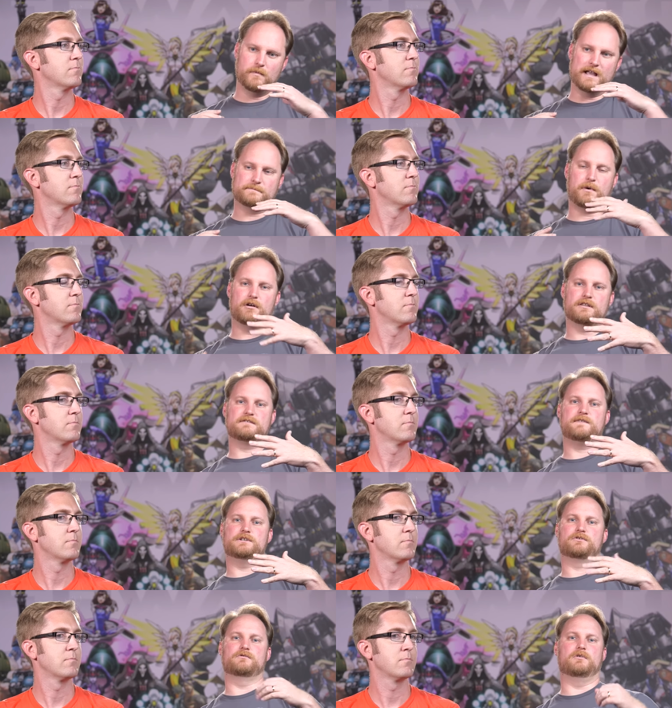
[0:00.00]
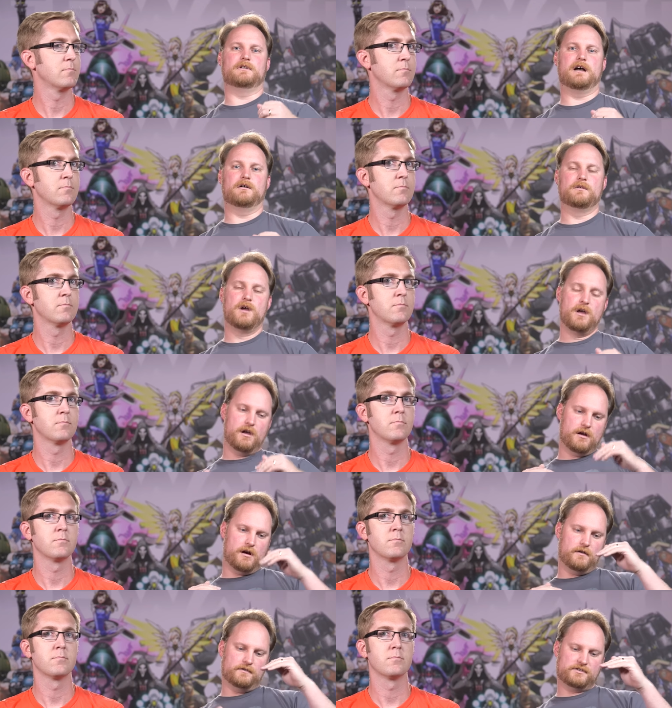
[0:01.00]
Speaker 1: as part of this feature rollout,
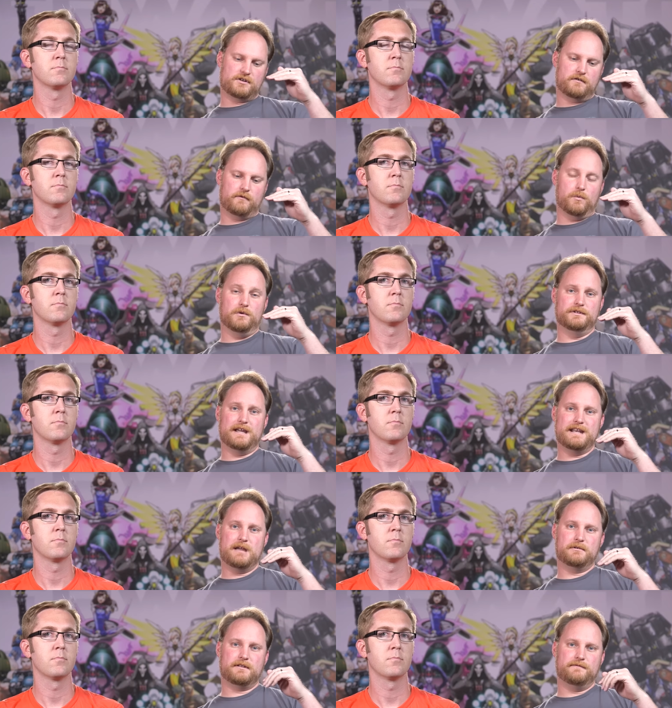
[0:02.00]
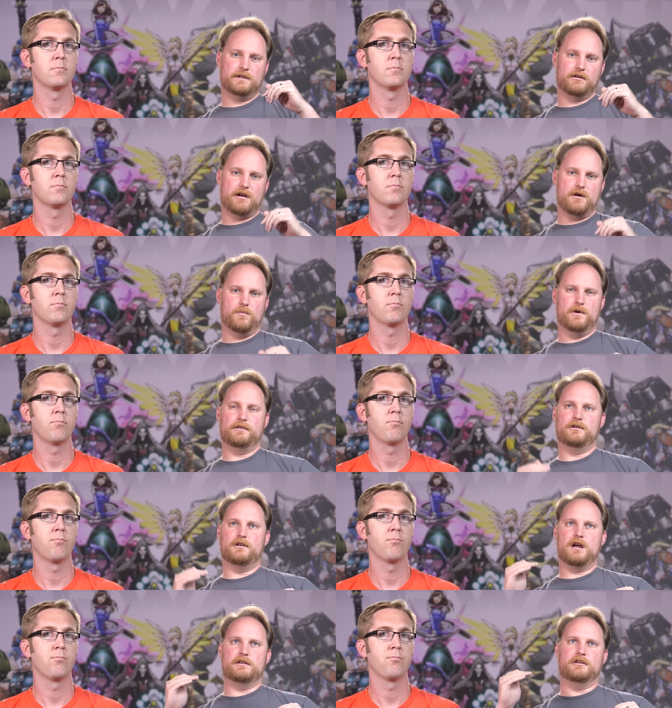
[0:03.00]
on the server will dynamically figure out whether
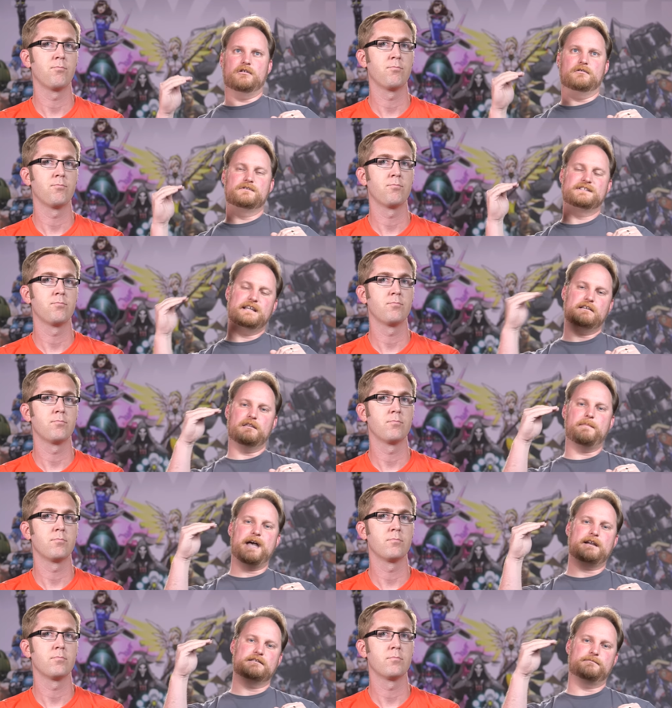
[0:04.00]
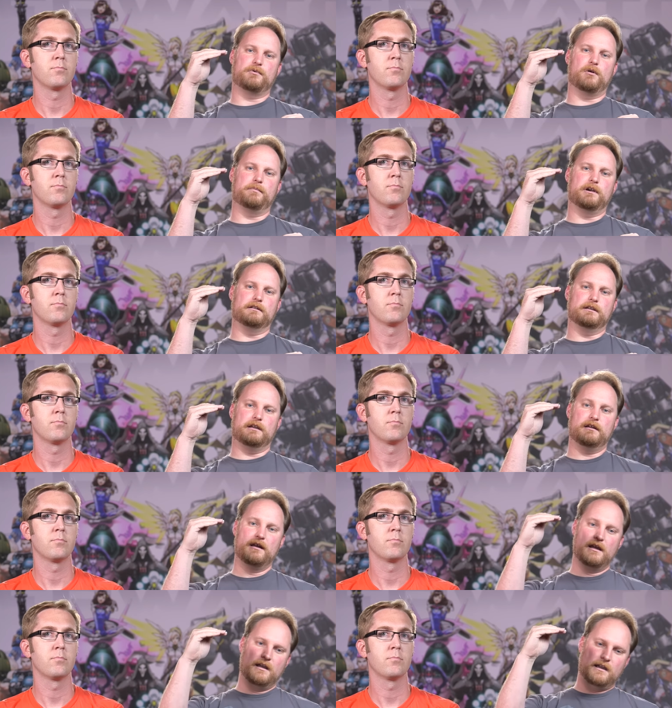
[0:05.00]
or not you're syncing the packets appropriately
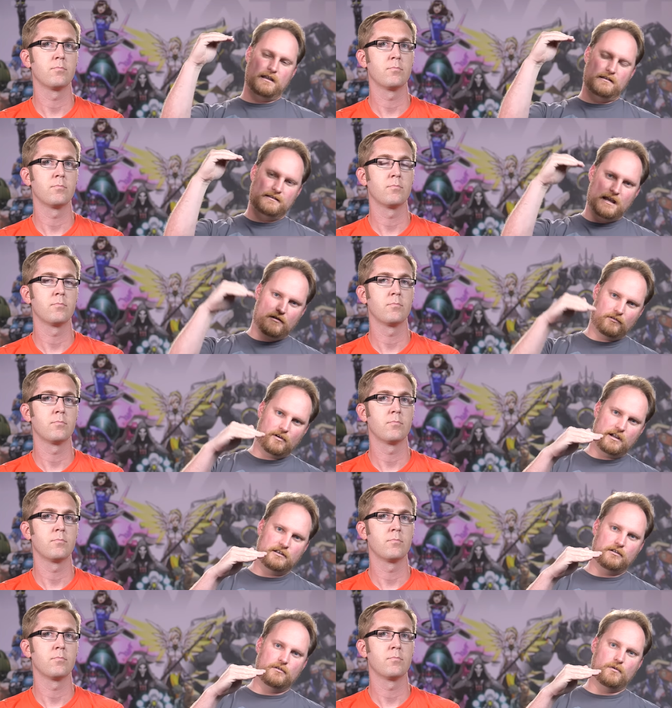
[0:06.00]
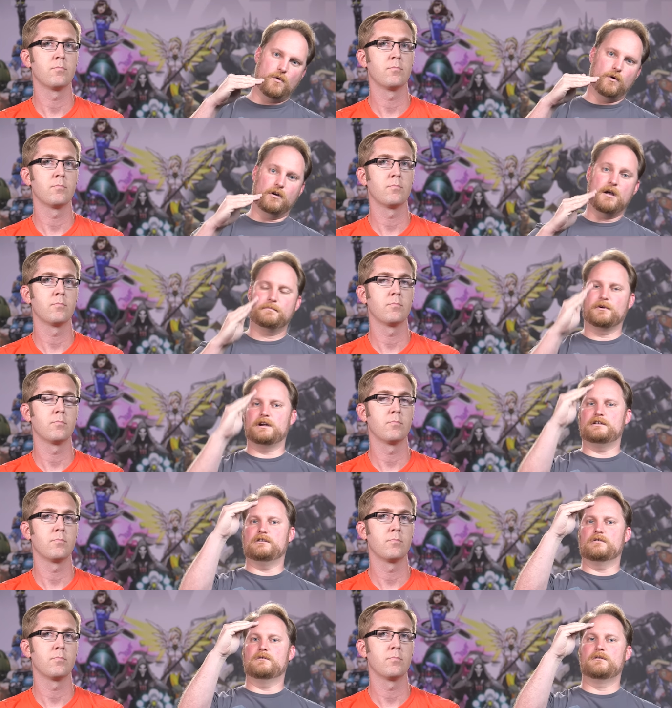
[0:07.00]
and downgrade you or upgrade
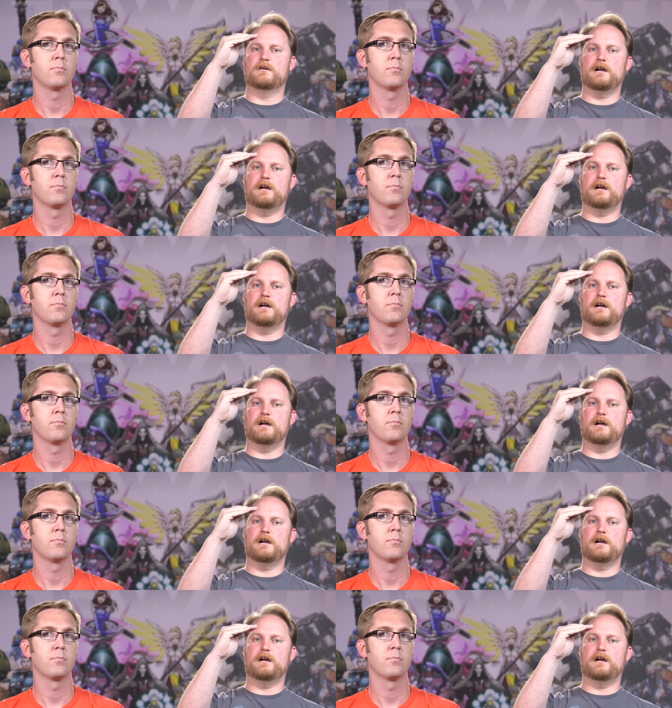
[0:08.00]
you